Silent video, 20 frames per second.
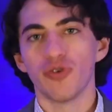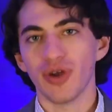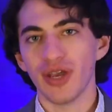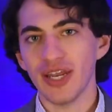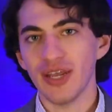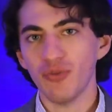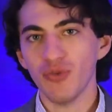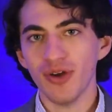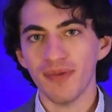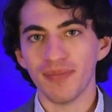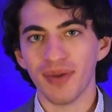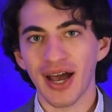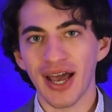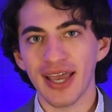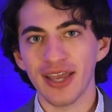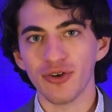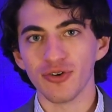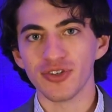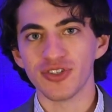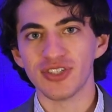anyone
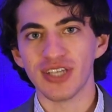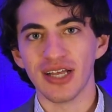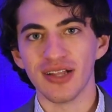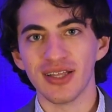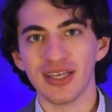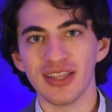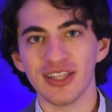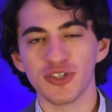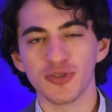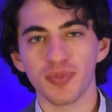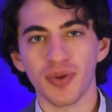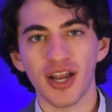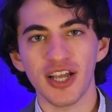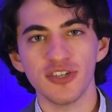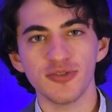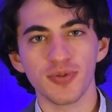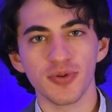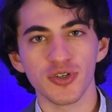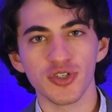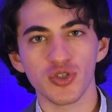buying or selling, this
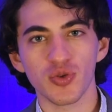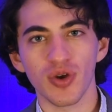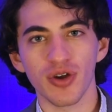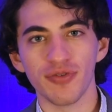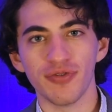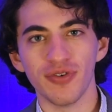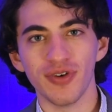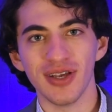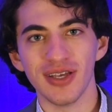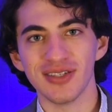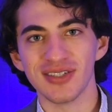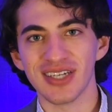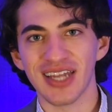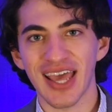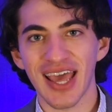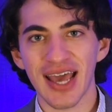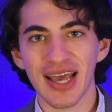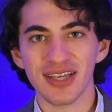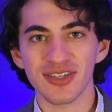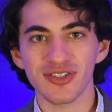price per square foot is
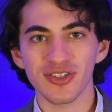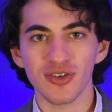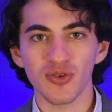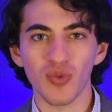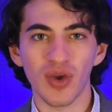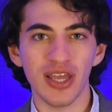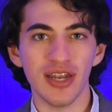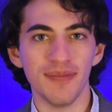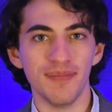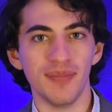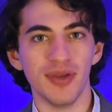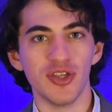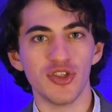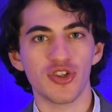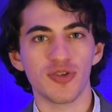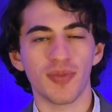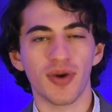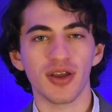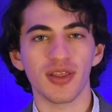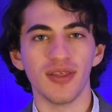an excellent way to
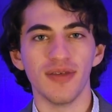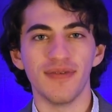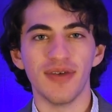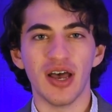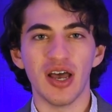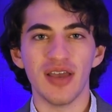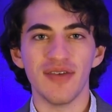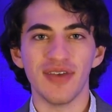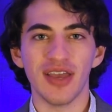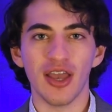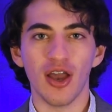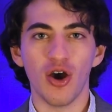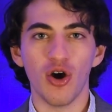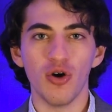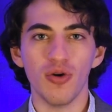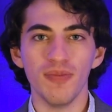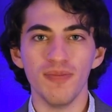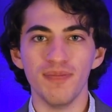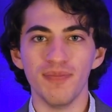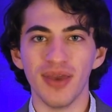benchmark the value of a
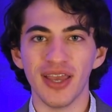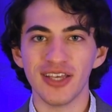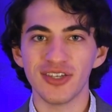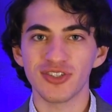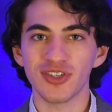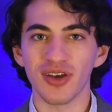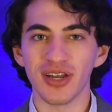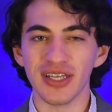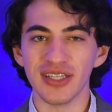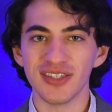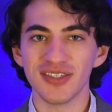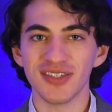home based on its